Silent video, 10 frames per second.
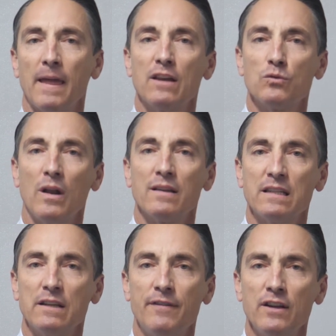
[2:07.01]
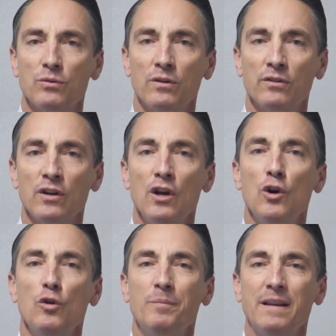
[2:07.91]
as well as individuals
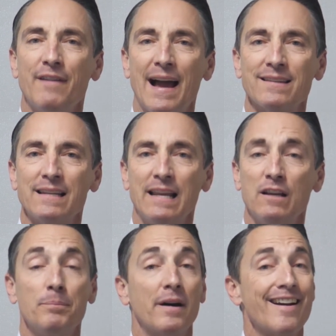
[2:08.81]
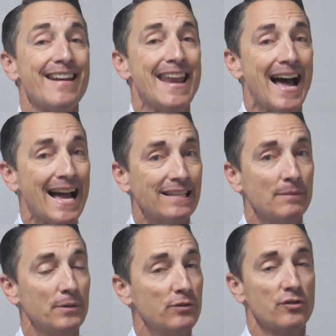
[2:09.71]
who have been vaccinated but are not
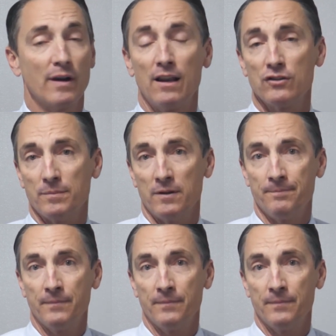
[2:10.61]
booster eligible.